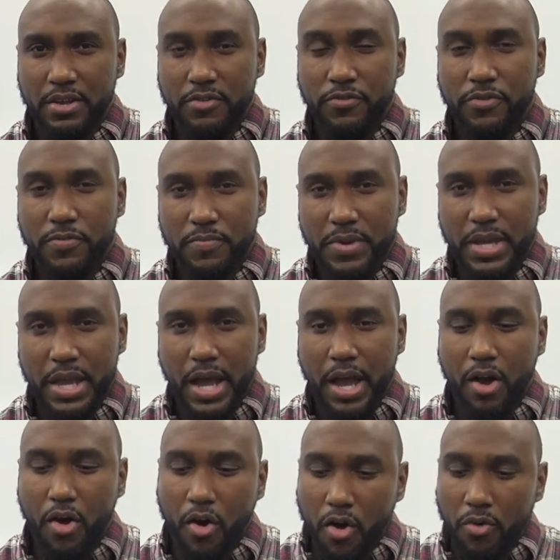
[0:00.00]
For me,
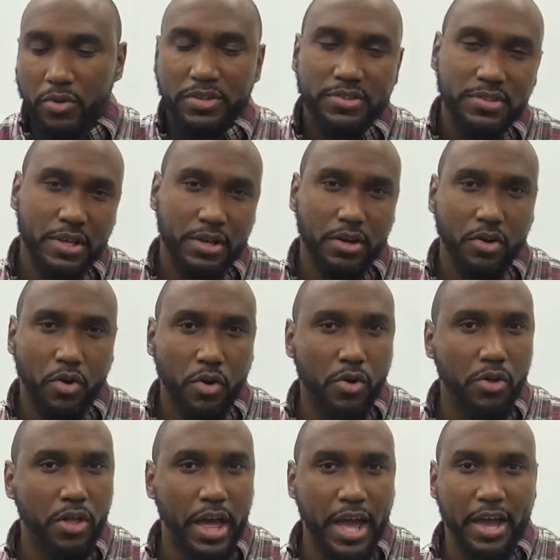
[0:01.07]
I always set a
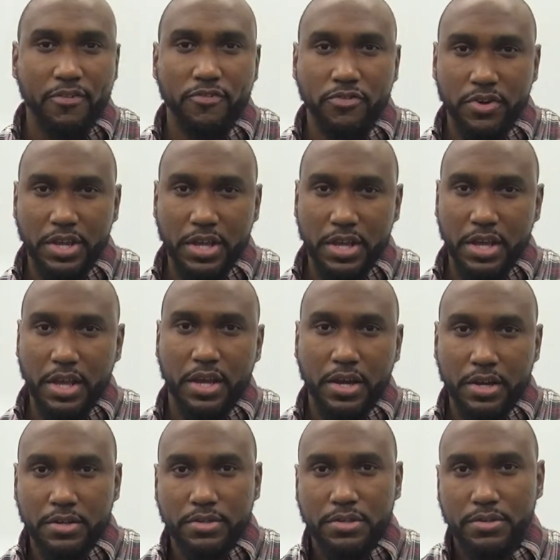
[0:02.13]
goal every
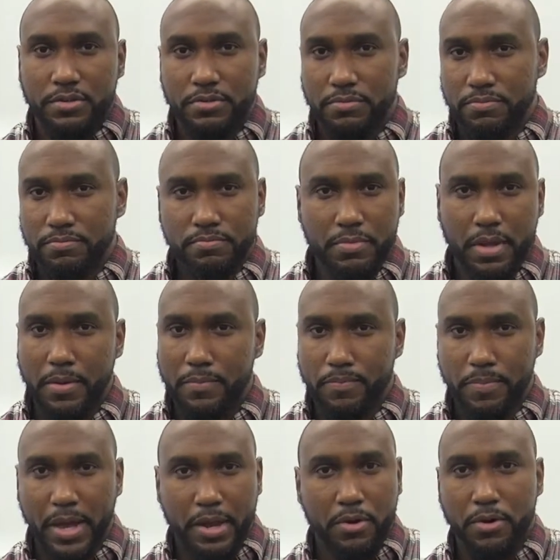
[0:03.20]
year to
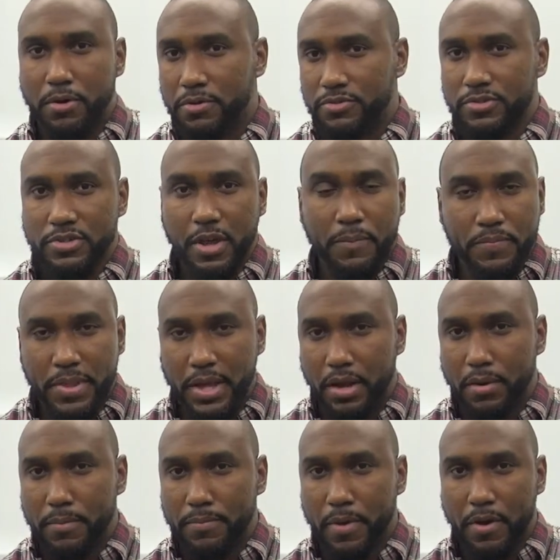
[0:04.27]
better something
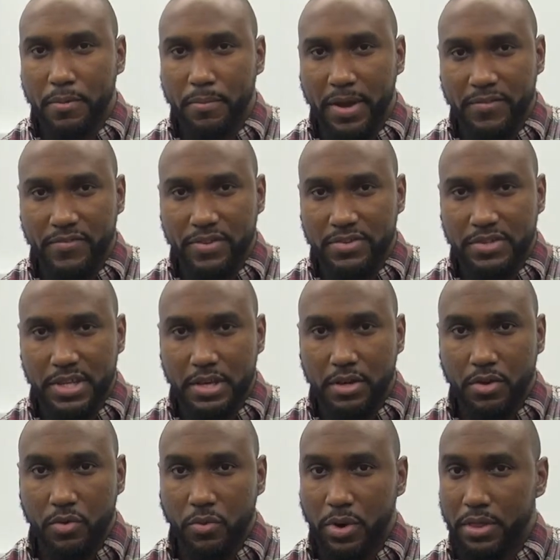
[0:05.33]
on, on my physique,
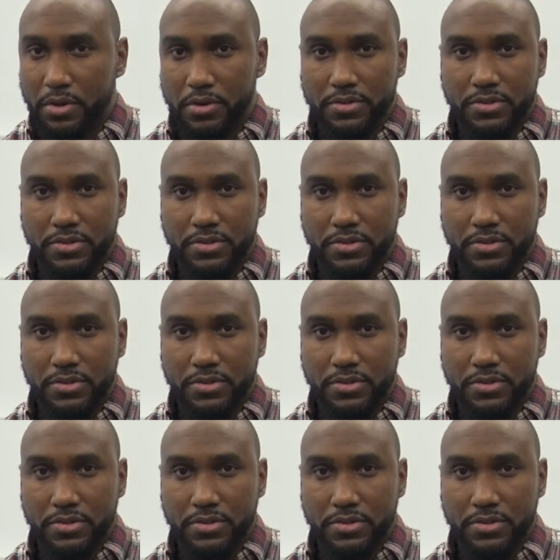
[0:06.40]
whether